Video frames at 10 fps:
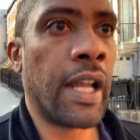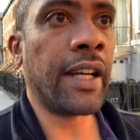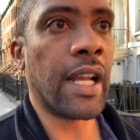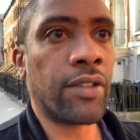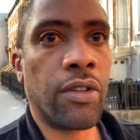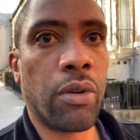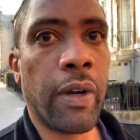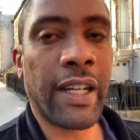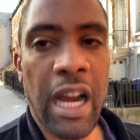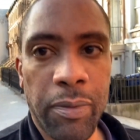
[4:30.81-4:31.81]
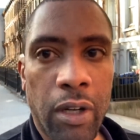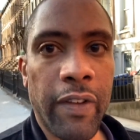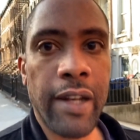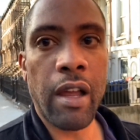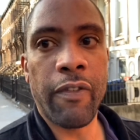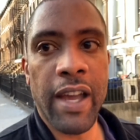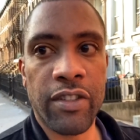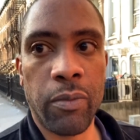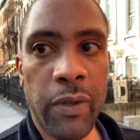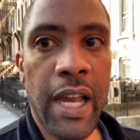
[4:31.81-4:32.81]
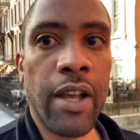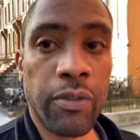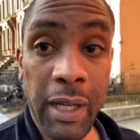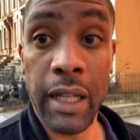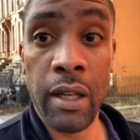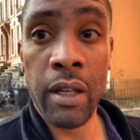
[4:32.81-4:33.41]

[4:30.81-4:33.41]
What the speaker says: think that's the direct opposite of anti-fascism, if you ask me.